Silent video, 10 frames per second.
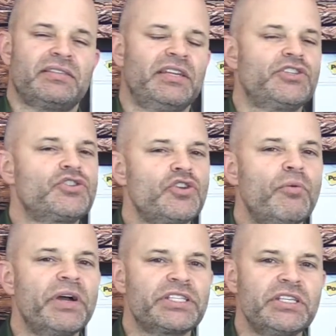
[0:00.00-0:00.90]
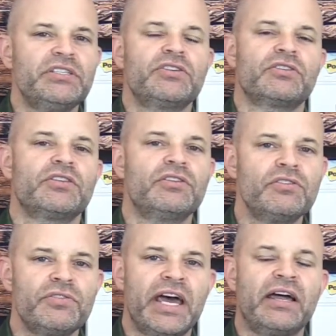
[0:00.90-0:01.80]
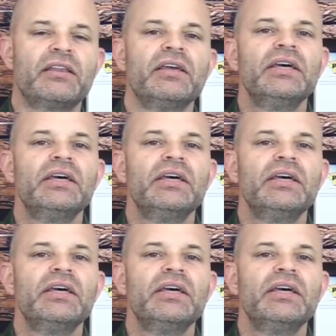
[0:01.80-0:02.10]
And it's so much easier to do that